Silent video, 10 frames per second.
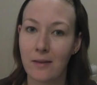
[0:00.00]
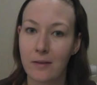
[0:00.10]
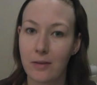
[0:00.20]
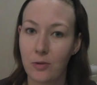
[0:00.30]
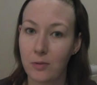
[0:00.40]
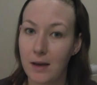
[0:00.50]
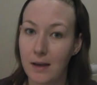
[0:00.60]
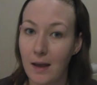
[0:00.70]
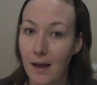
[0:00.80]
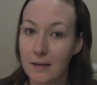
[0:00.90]
the
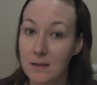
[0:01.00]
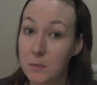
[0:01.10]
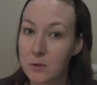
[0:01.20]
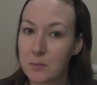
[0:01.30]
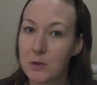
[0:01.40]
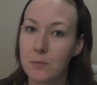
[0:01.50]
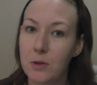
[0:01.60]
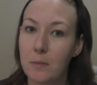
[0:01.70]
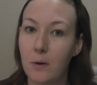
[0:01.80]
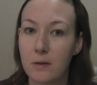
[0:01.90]
three subscription
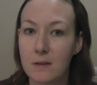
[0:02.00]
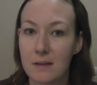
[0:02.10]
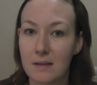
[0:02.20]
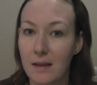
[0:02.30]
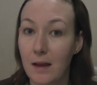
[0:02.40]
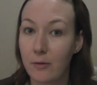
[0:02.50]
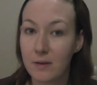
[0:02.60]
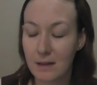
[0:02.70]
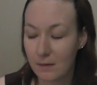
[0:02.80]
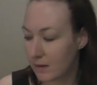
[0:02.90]
beauty boxes that I
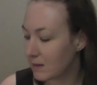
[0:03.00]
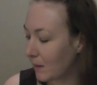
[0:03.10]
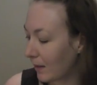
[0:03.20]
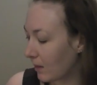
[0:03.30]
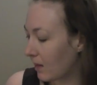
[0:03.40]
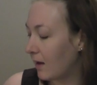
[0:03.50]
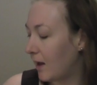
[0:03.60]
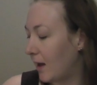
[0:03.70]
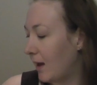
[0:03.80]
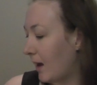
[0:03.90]
received this month.
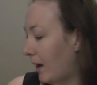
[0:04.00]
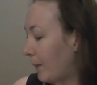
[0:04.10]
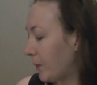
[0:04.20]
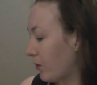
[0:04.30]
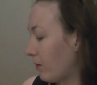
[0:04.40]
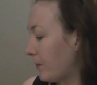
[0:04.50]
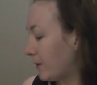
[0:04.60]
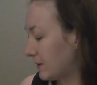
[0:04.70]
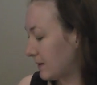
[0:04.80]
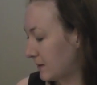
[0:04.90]
The three
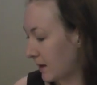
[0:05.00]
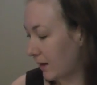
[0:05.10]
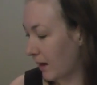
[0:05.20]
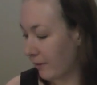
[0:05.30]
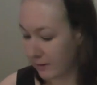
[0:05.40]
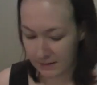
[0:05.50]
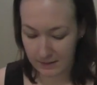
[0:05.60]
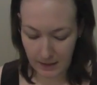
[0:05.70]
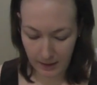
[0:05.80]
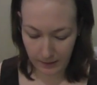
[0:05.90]
boxes that I
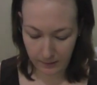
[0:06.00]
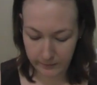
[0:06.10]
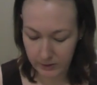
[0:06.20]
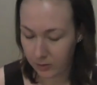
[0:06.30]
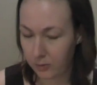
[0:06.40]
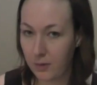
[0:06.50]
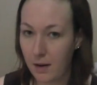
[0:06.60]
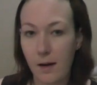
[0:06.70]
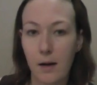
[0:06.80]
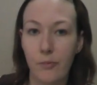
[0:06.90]
received, two
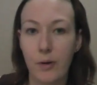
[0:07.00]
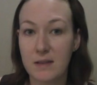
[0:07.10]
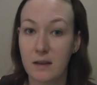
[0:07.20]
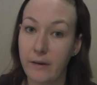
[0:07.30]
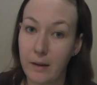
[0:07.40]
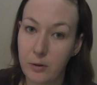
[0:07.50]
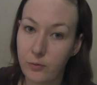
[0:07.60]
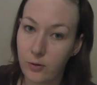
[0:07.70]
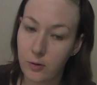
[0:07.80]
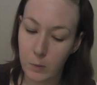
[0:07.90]
are ones that I've had
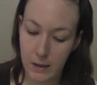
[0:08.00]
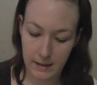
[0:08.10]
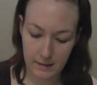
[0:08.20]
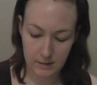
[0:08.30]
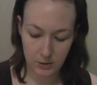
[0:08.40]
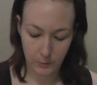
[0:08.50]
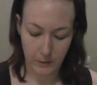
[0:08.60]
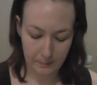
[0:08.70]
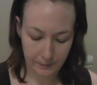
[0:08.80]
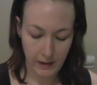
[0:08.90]
before and one is a new
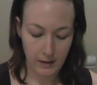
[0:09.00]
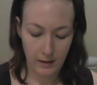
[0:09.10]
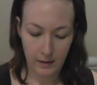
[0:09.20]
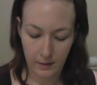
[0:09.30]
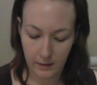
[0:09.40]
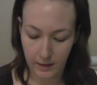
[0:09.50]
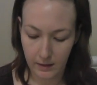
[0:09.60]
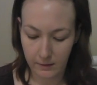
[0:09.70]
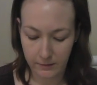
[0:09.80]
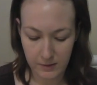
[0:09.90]
one.
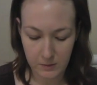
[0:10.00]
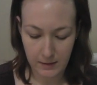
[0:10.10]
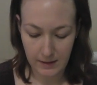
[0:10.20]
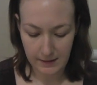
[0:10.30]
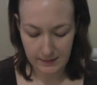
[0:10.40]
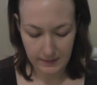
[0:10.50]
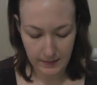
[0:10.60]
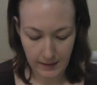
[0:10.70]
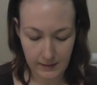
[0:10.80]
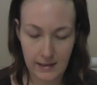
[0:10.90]
The first one is
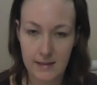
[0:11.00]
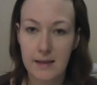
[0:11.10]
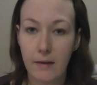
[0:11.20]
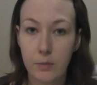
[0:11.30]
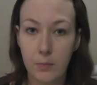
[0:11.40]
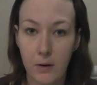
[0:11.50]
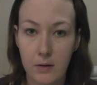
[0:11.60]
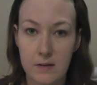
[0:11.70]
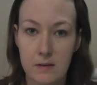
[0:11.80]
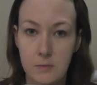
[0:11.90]
the Lust Habit
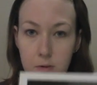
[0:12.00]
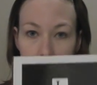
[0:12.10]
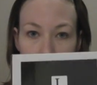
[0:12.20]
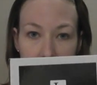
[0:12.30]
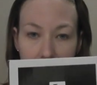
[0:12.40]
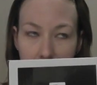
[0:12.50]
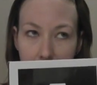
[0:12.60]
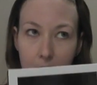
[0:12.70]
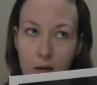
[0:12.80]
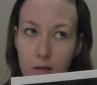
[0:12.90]
box, which I've
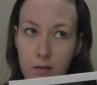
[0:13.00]
had